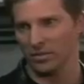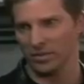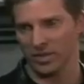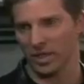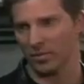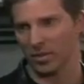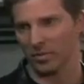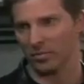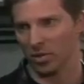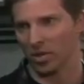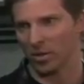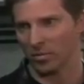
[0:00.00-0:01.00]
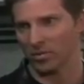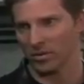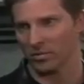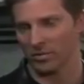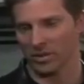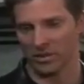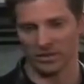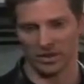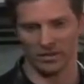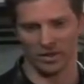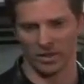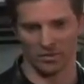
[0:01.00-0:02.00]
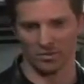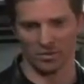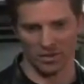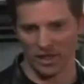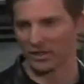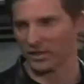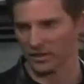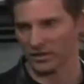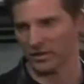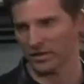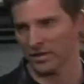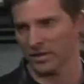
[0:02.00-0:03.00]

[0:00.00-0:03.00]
with Sam when I broke up with her because I thought I was protecting her.